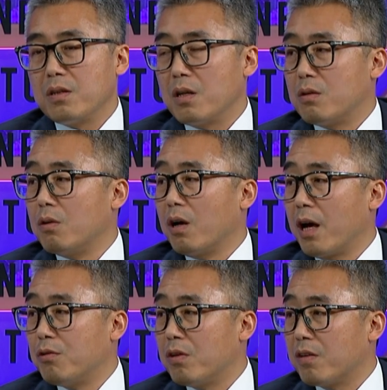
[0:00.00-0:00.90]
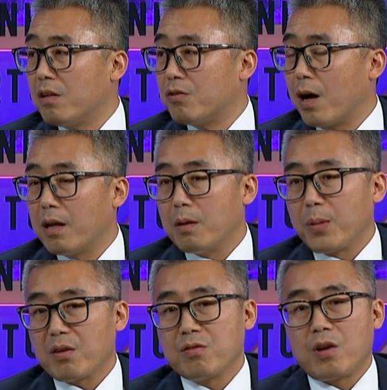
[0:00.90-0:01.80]
the good locations in China
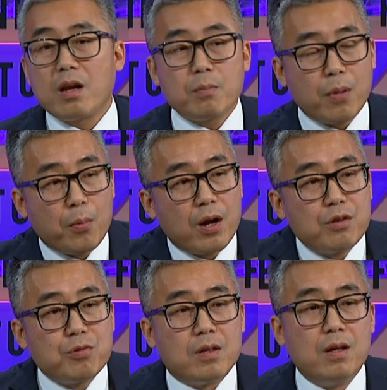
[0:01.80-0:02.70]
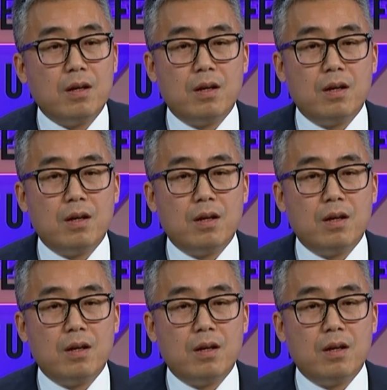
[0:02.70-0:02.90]
because China population